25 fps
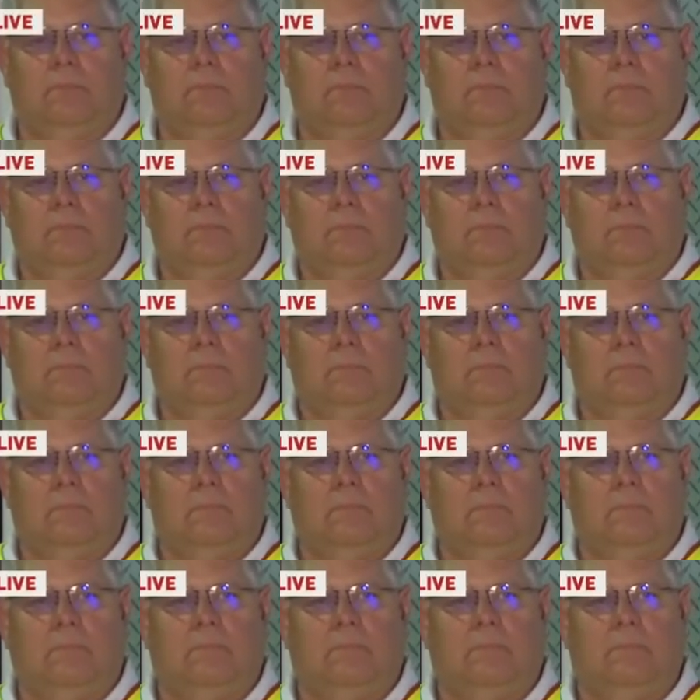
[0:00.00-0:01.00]

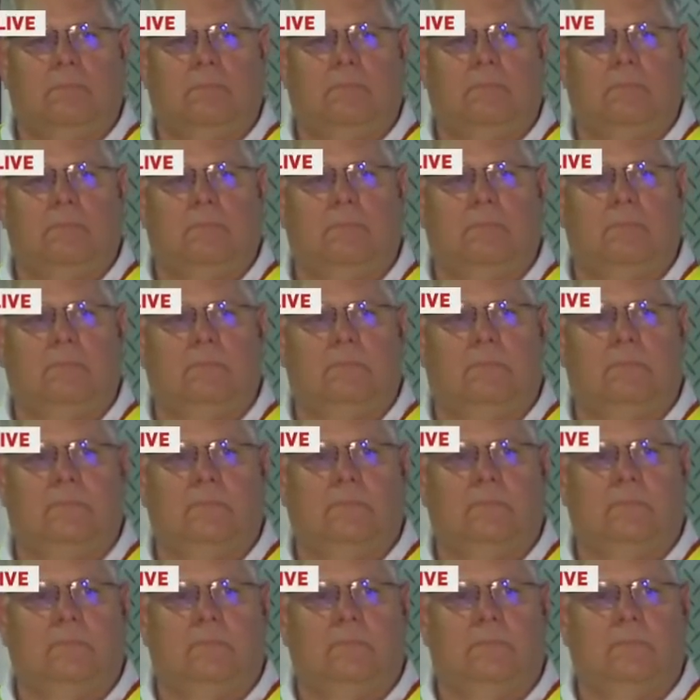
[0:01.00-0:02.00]

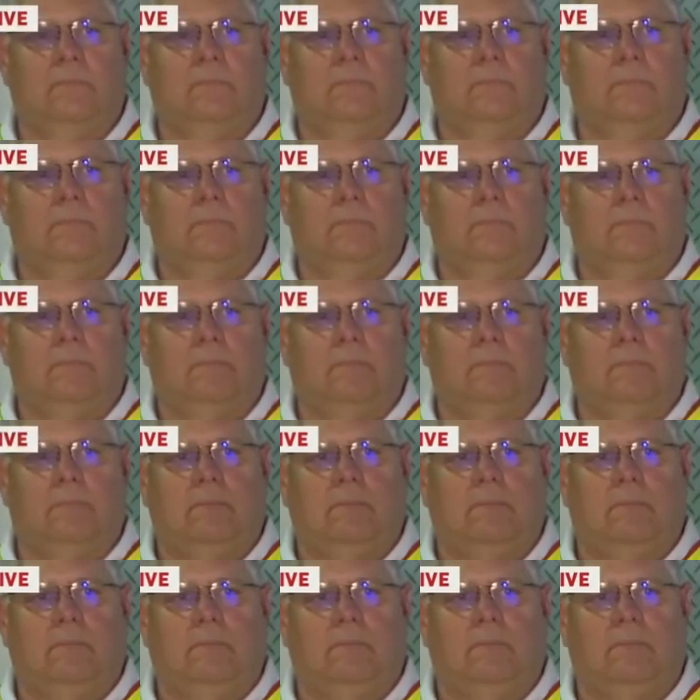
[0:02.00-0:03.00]

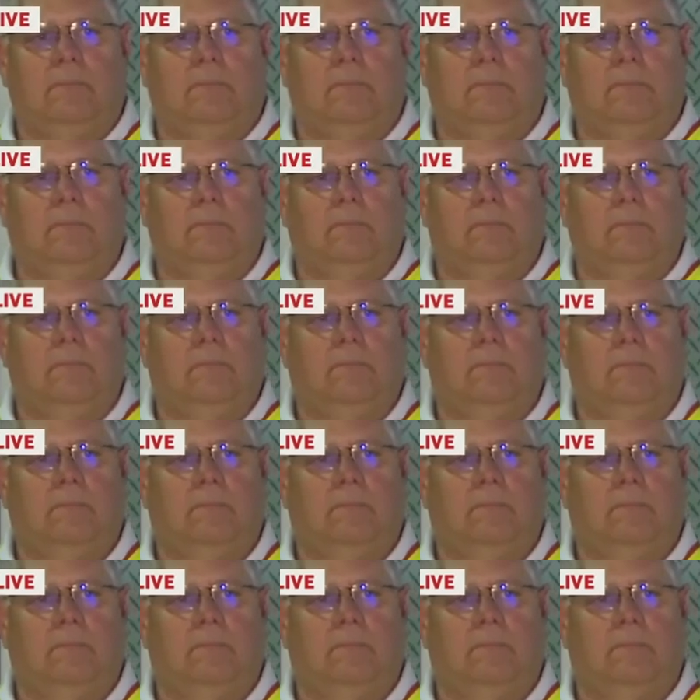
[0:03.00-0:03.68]
[no speech]